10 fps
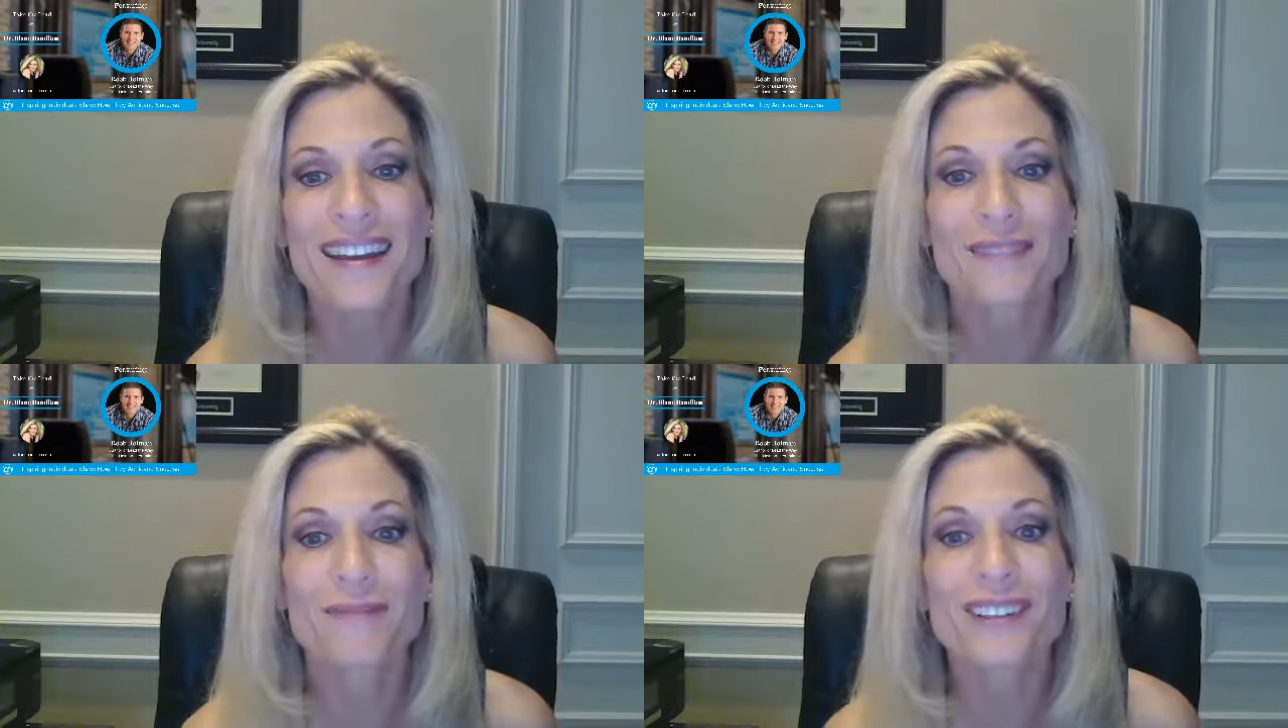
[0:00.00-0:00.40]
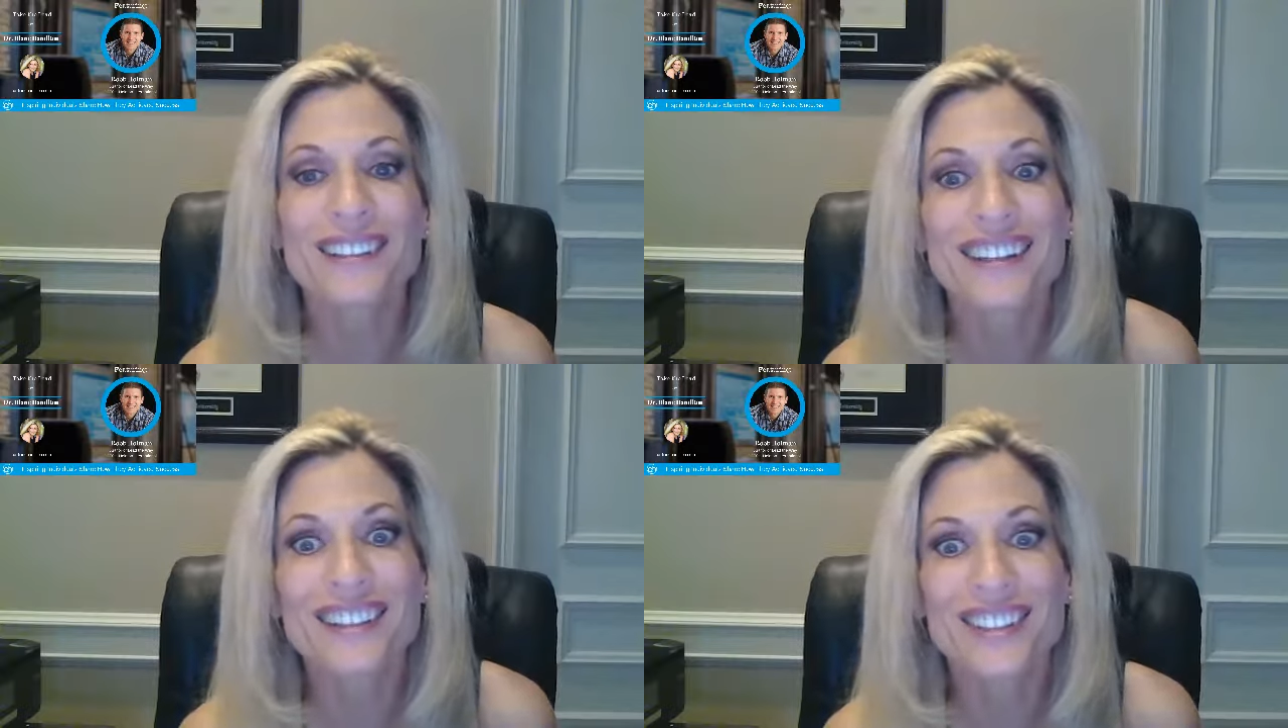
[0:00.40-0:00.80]
and I'm
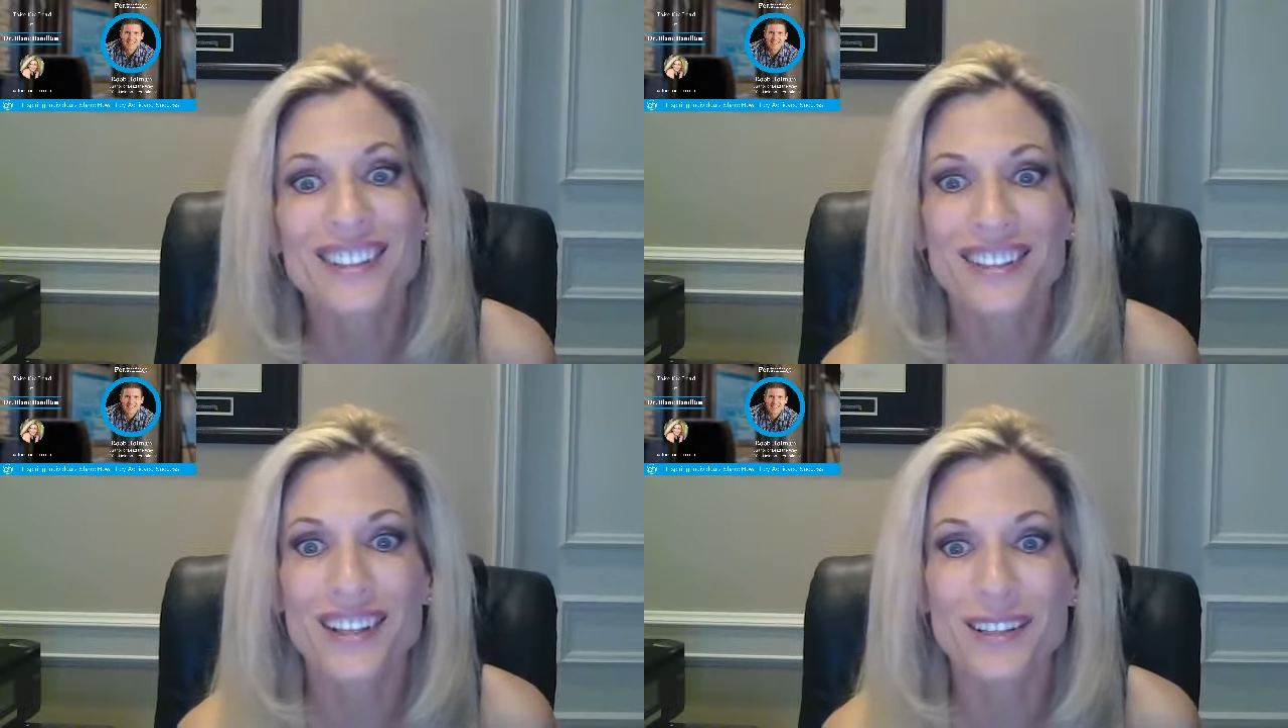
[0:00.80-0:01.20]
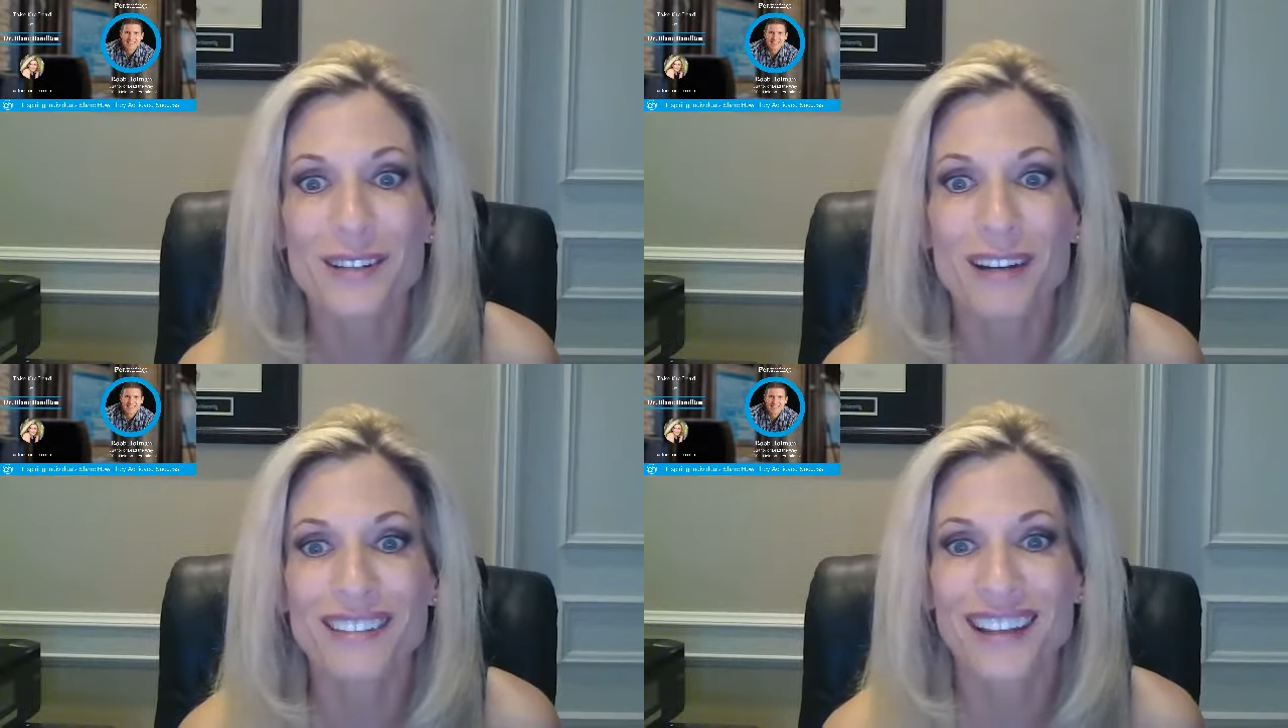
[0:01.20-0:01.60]
really anxious to talk to
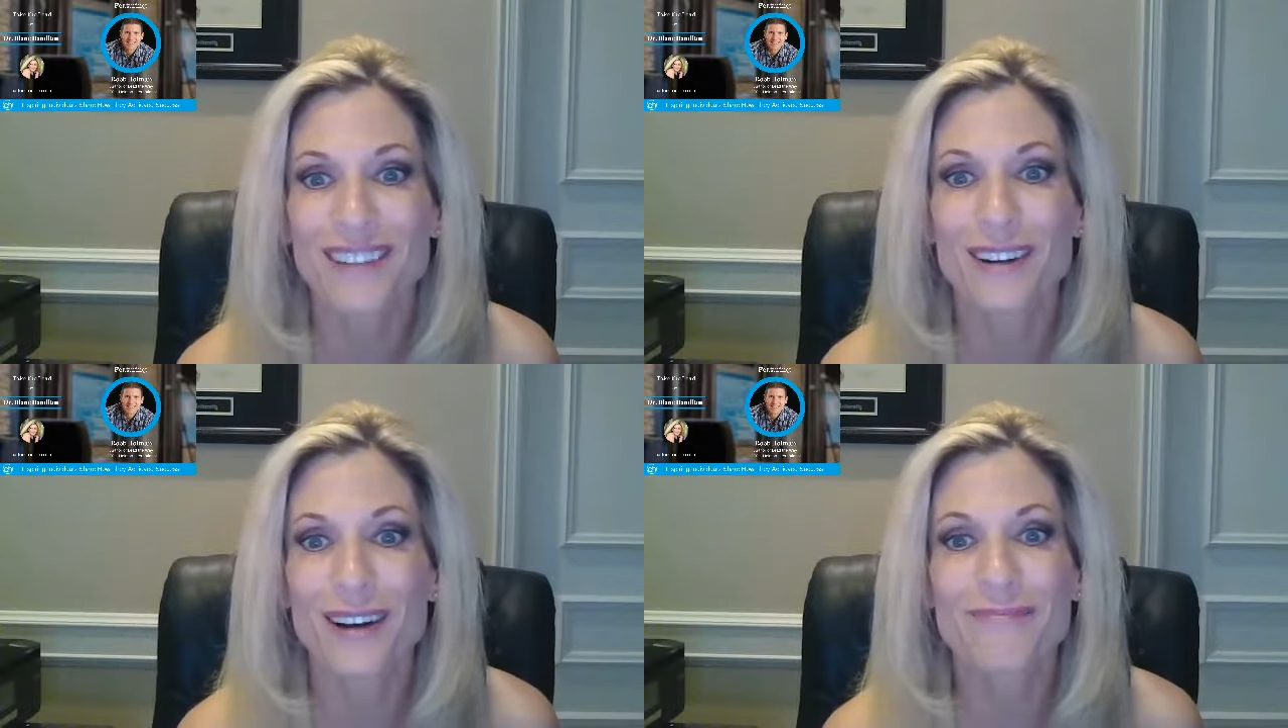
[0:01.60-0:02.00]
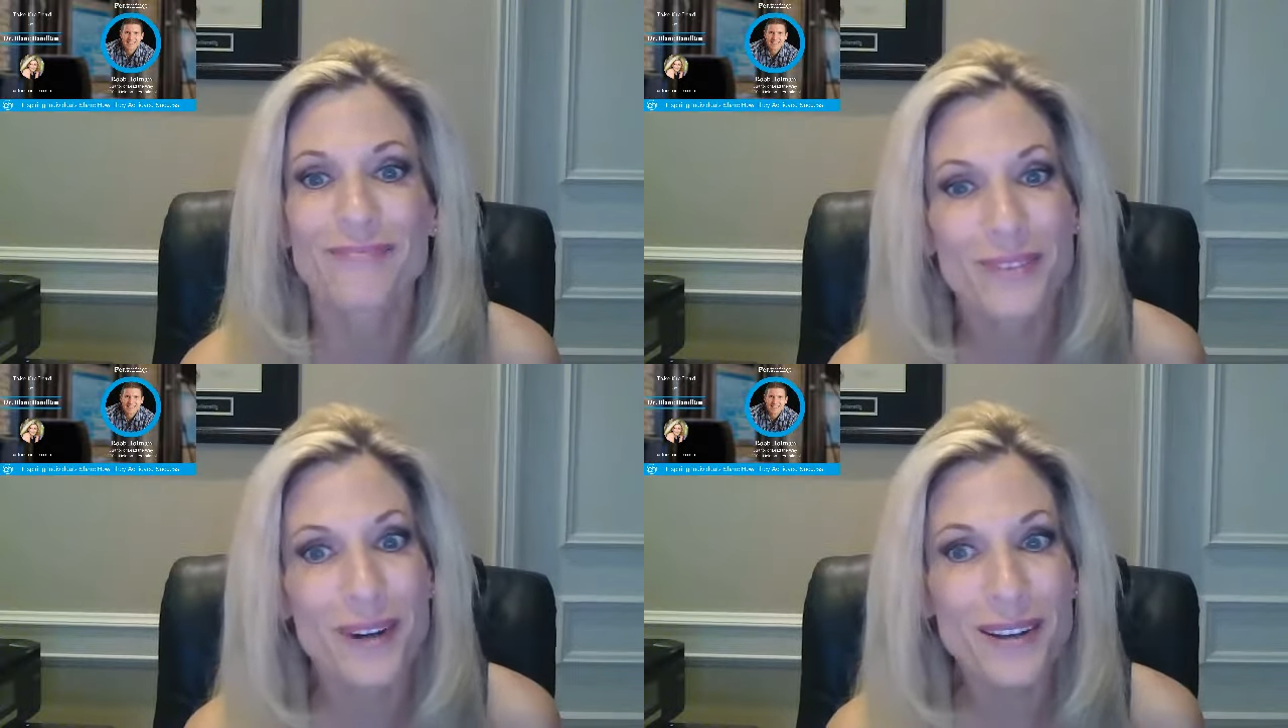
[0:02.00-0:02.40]
you about that, Robb.
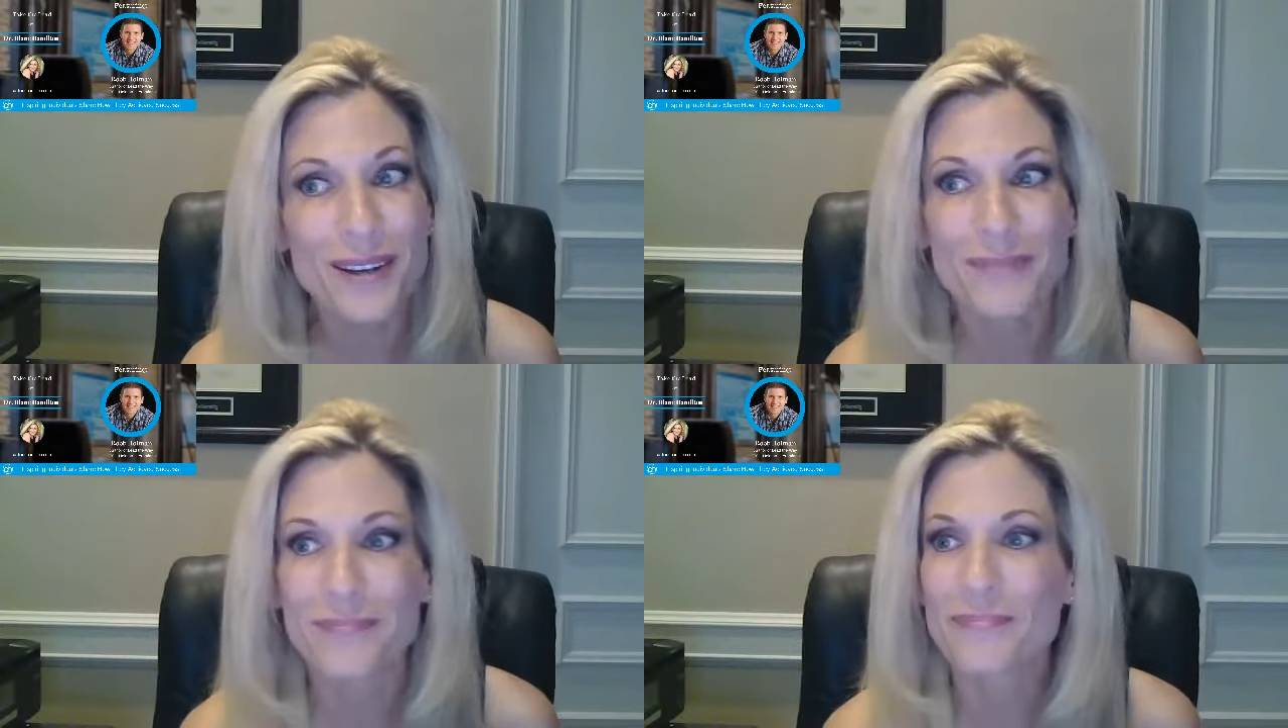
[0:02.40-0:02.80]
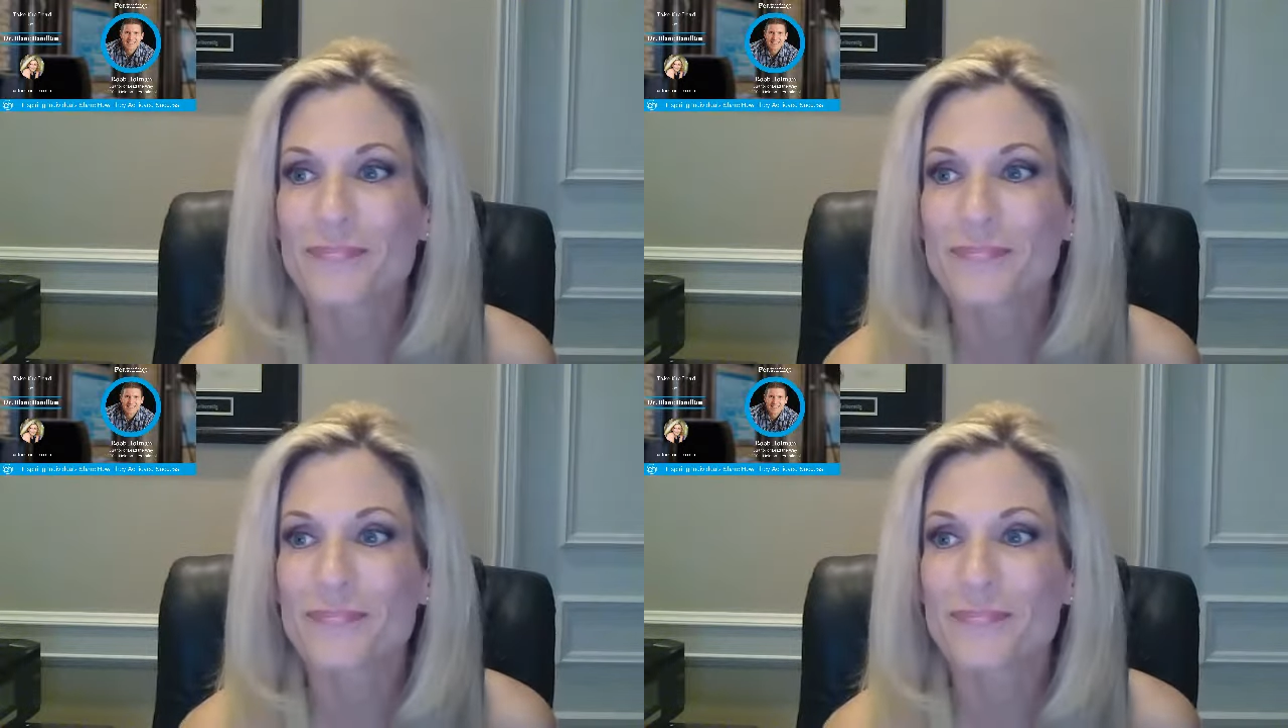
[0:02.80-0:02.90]
Welcome.